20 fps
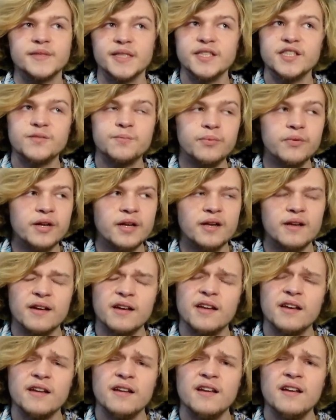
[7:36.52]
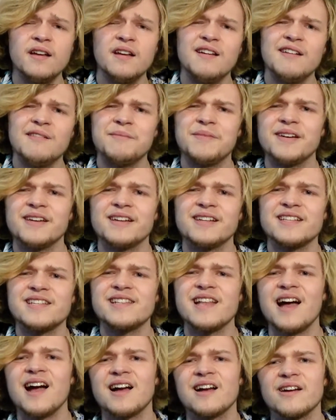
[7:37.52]
It's pretty good, but it's
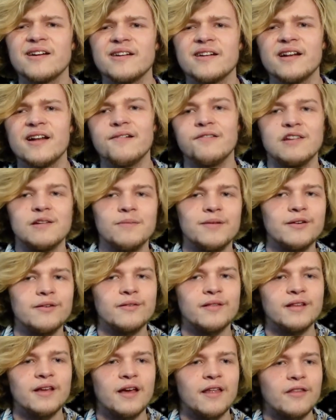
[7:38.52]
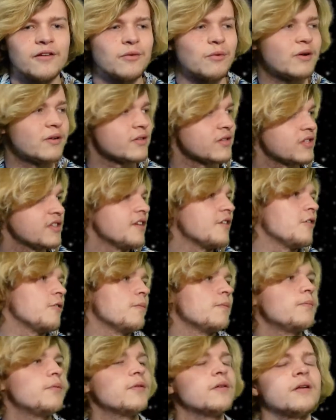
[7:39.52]
not good enough to be with the other ones, so
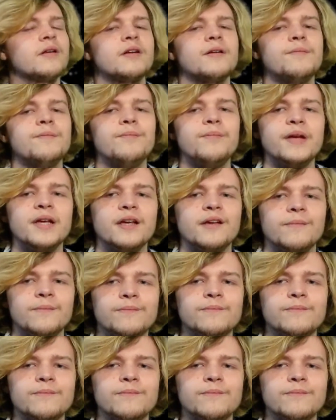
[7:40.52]
put it in B.